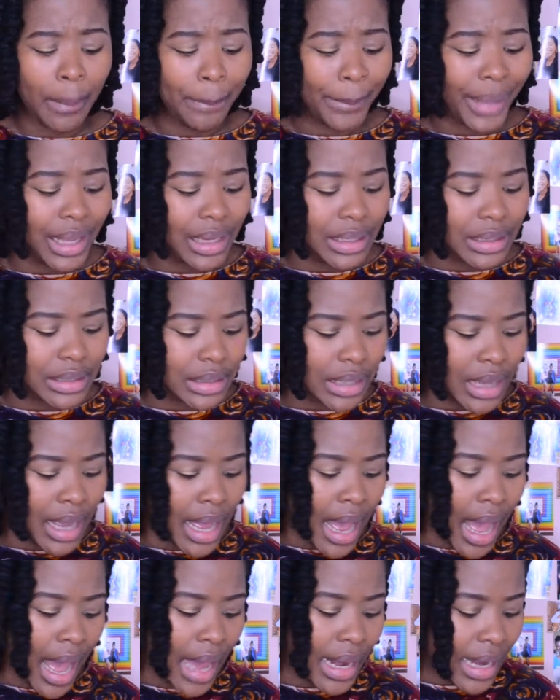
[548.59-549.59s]
But
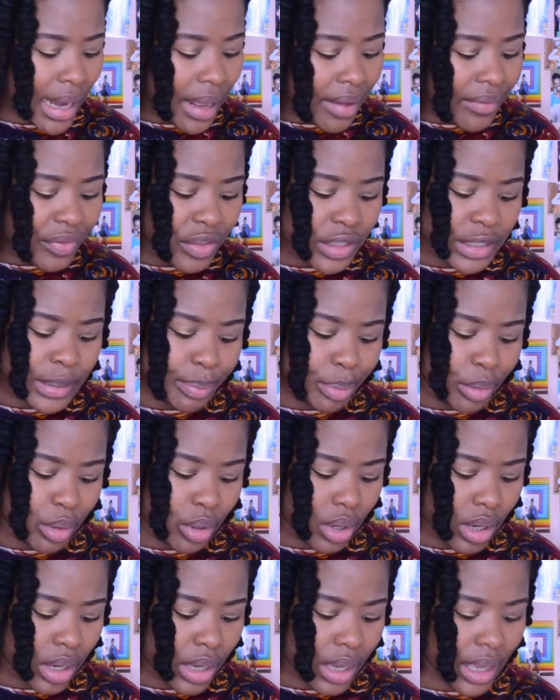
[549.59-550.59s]
I love this
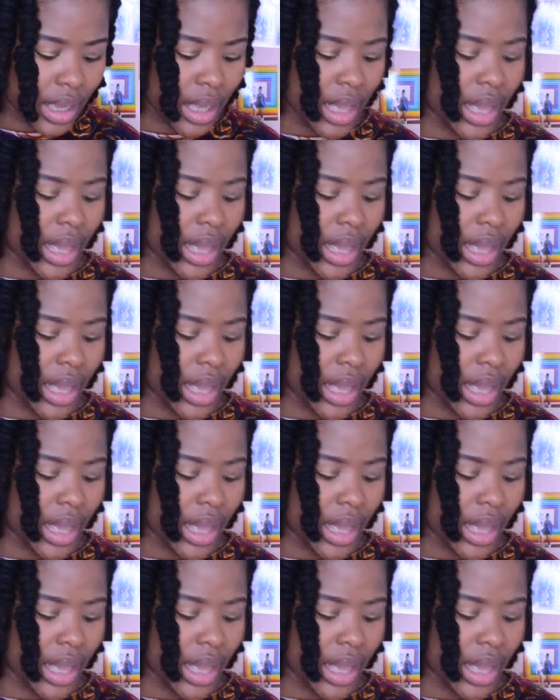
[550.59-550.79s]
book.